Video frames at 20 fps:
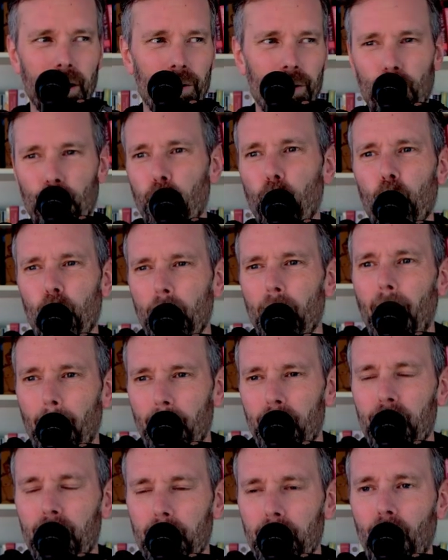
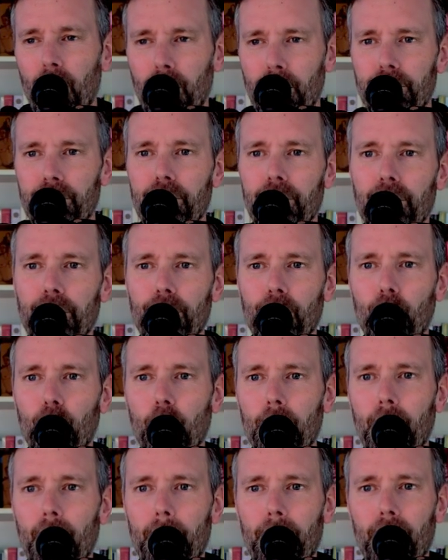warm-up part
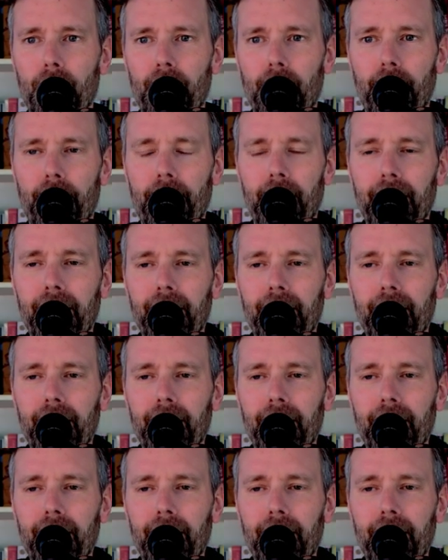of the thing.